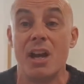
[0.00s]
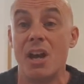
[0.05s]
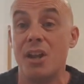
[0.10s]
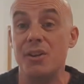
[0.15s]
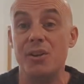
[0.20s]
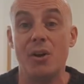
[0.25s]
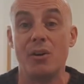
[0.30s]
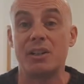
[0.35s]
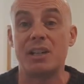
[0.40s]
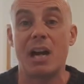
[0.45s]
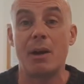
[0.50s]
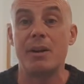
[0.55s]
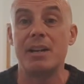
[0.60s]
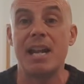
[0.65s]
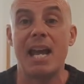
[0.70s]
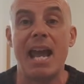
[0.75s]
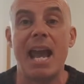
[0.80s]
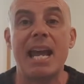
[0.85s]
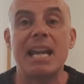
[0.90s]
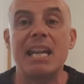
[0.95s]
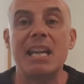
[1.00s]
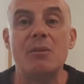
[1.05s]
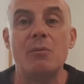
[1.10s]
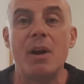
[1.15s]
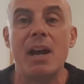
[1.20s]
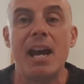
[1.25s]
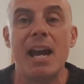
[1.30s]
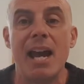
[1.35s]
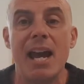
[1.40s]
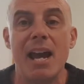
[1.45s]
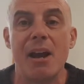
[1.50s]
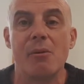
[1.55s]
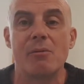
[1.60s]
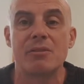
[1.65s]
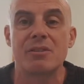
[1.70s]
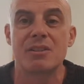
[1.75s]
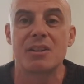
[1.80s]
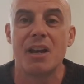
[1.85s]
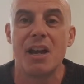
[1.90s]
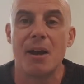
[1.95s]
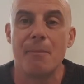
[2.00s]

not going anywhere else